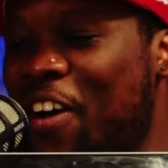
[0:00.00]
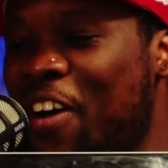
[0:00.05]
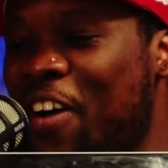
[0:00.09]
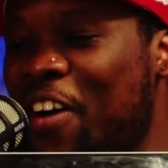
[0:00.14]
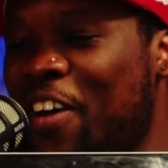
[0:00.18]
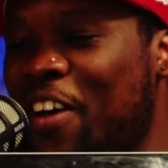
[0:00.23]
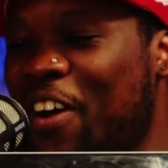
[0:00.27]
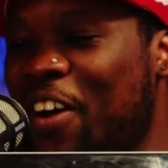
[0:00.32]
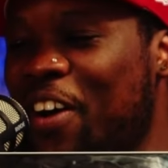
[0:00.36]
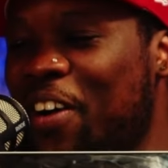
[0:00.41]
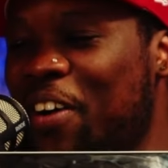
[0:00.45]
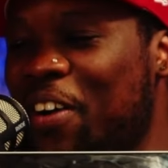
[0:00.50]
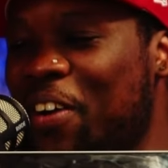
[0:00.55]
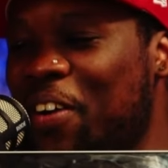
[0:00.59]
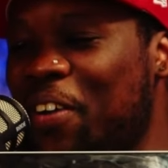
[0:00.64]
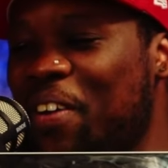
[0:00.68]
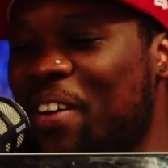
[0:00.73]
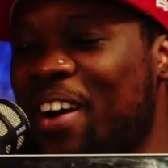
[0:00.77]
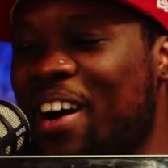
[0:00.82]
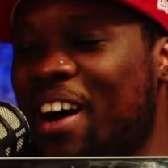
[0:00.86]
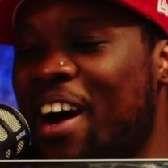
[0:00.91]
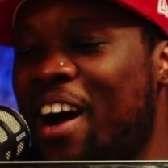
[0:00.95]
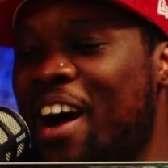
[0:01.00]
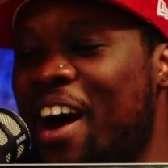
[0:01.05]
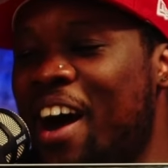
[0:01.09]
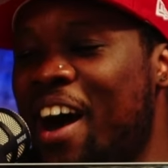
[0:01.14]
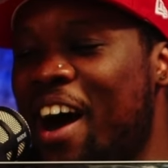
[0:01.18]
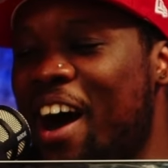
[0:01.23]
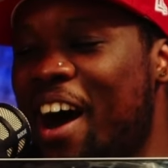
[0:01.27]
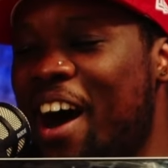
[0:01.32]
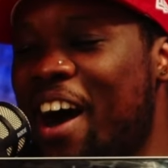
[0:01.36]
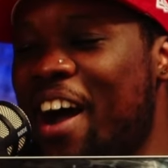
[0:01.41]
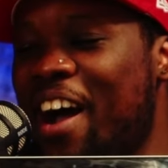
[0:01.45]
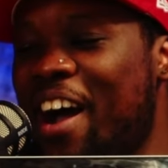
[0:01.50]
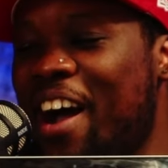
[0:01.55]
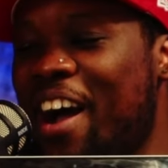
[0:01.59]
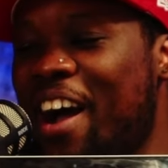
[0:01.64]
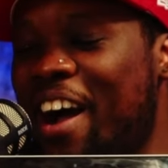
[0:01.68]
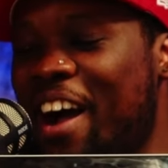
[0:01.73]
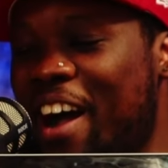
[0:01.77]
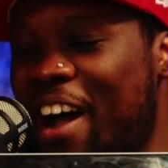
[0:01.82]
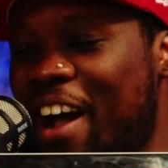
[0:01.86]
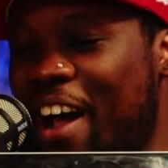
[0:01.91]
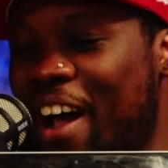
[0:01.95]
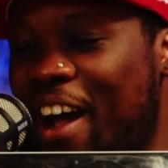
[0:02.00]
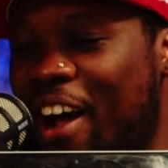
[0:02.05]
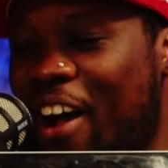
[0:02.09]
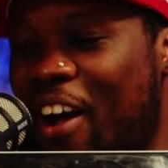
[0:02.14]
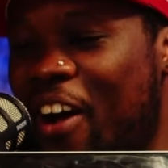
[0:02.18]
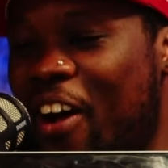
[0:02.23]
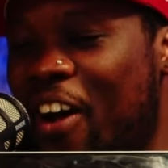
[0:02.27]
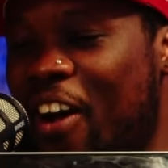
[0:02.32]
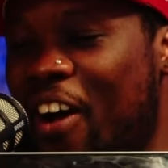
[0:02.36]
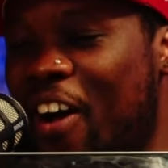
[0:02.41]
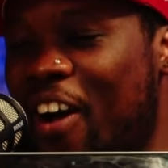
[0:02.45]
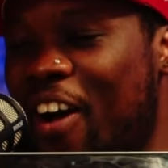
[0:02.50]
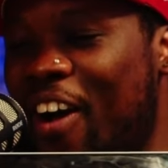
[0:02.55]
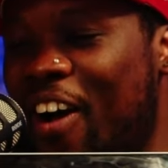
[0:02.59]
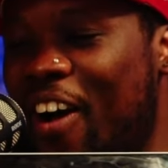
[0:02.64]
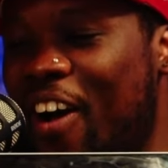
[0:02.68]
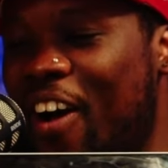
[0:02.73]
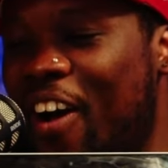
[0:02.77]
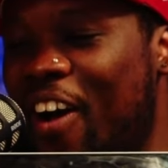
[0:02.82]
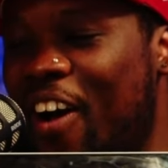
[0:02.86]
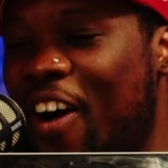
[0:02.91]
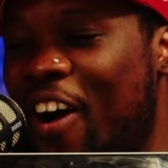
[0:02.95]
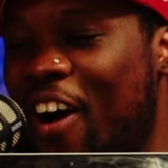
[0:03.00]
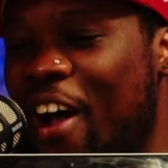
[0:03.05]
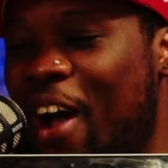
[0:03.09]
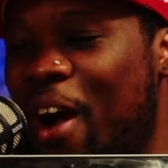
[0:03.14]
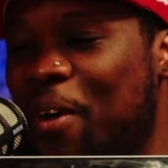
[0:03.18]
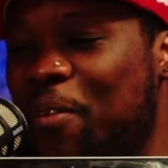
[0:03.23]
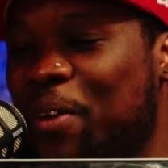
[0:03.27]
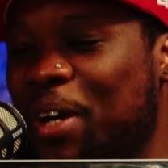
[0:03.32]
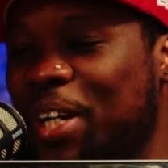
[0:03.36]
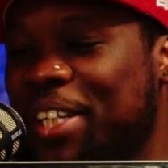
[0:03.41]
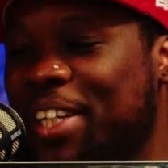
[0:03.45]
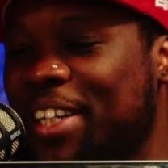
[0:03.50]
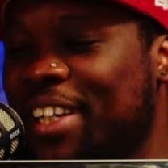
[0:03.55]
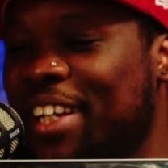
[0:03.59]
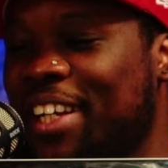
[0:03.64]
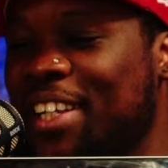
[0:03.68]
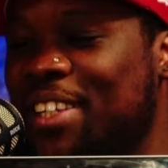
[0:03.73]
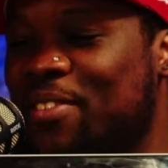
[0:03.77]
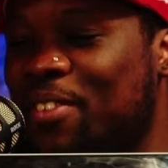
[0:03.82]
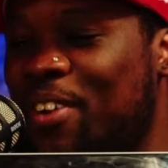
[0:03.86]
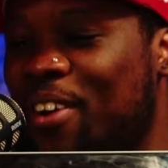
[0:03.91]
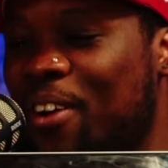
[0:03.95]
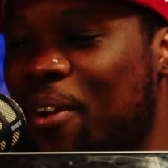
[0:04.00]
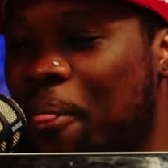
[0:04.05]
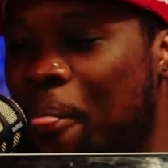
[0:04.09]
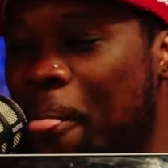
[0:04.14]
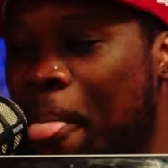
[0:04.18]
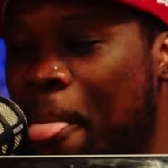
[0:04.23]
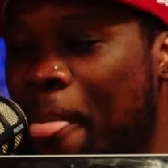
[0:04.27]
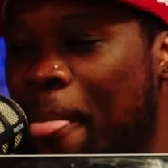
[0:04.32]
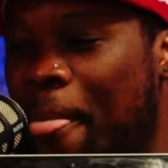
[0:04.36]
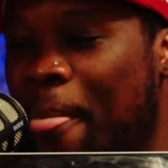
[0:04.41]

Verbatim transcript: Yo. Hey, I'm watching I'm this. surprised bro.